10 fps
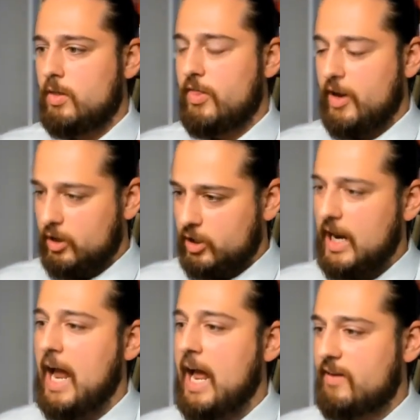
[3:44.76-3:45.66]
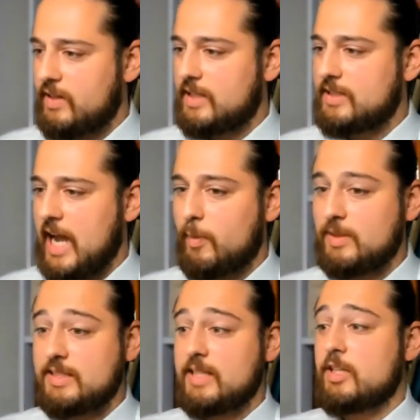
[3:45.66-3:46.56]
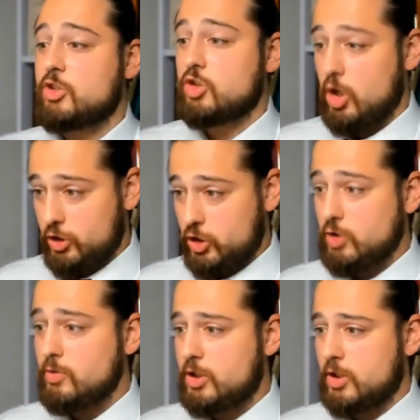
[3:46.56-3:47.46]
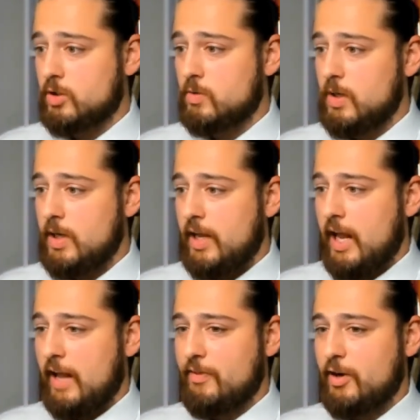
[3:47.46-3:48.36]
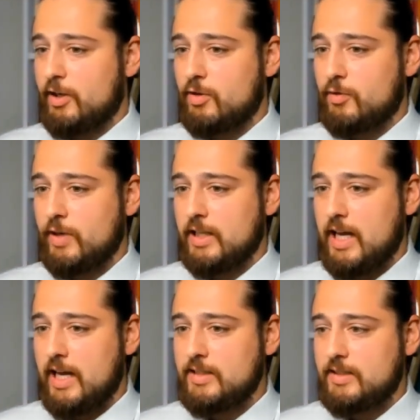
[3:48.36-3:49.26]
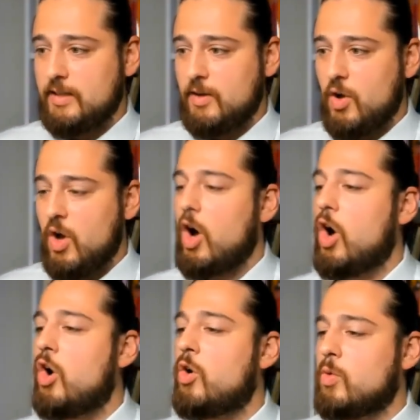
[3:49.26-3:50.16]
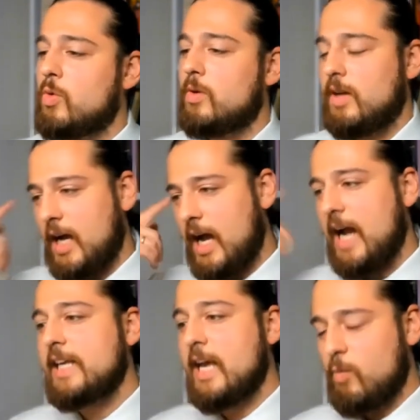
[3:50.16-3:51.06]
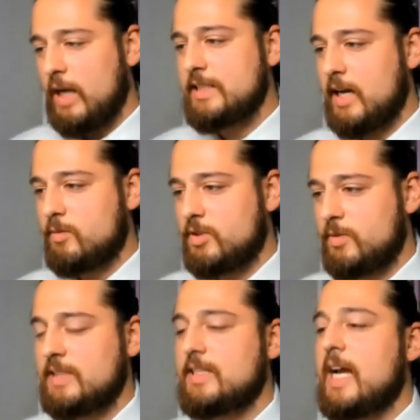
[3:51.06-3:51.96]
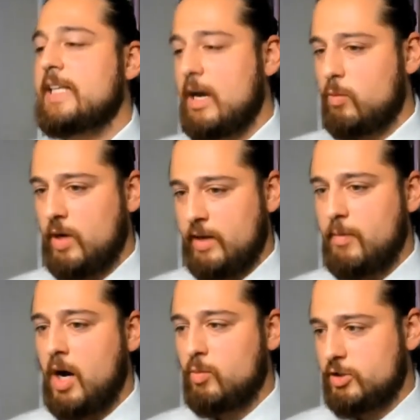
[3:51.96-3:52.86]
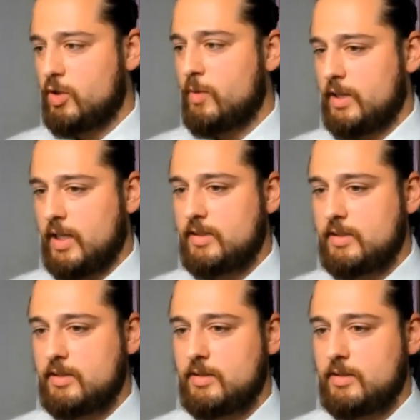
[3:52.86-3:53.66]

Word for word: they're going to have these habits that they saw you do, and they're going to realize, oh, I, I get why dad was doing this. I get why mom was doing this.